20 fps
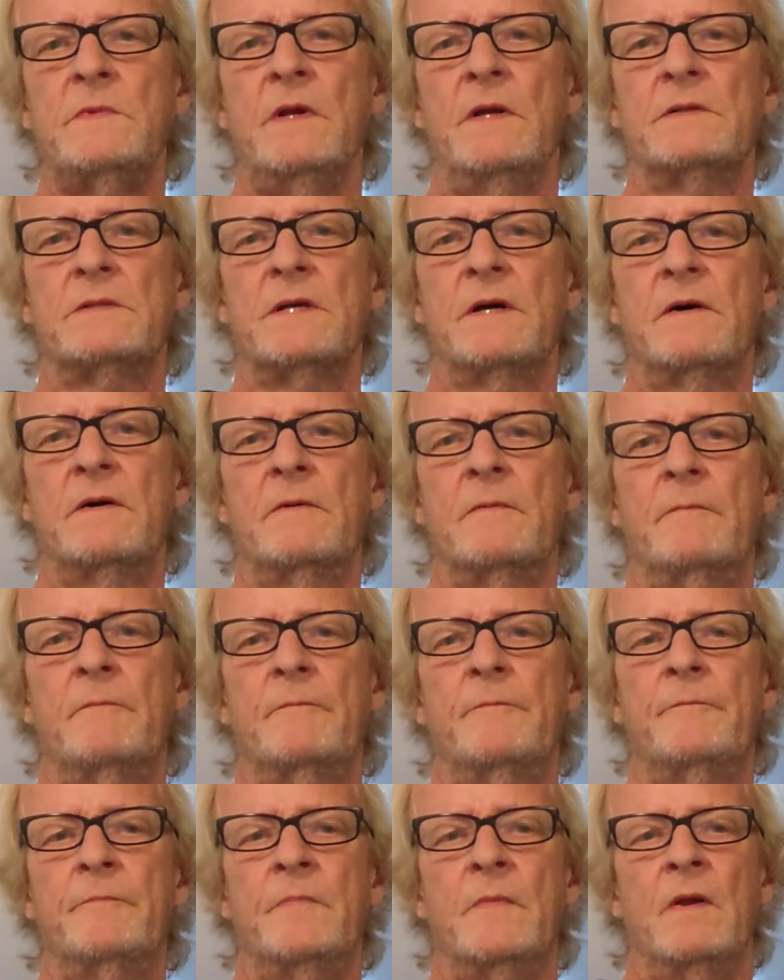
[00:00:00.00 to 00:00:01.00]
So
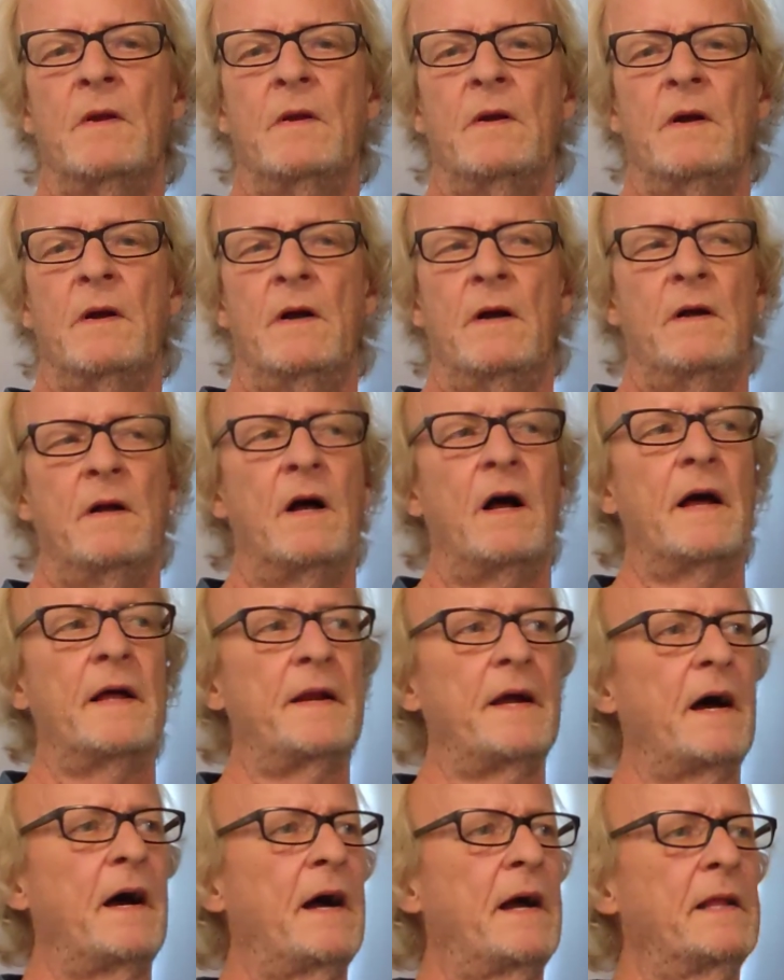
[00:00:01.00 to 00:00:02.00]

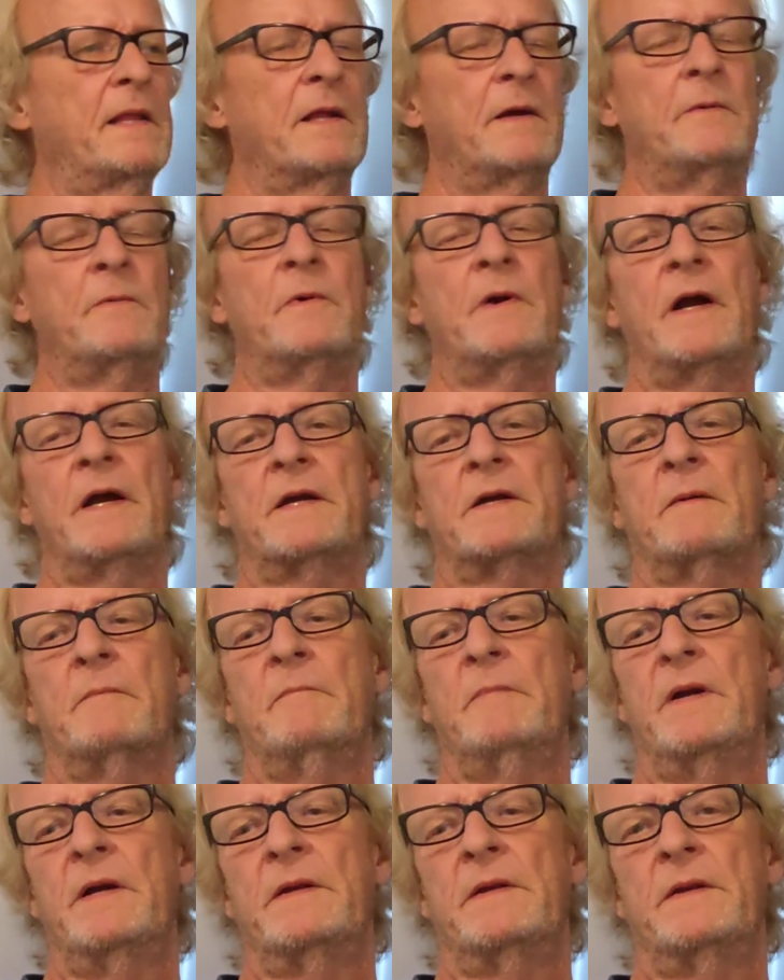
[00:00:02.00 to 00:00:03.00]
I'd highly
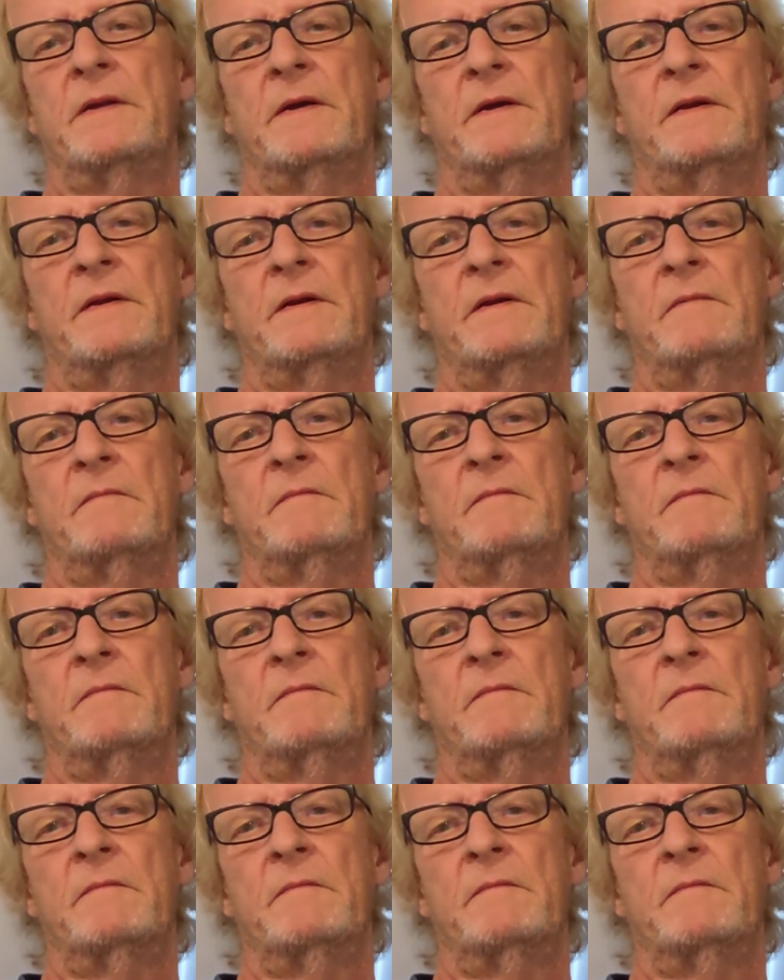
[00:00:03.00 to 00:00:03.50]
recommend it.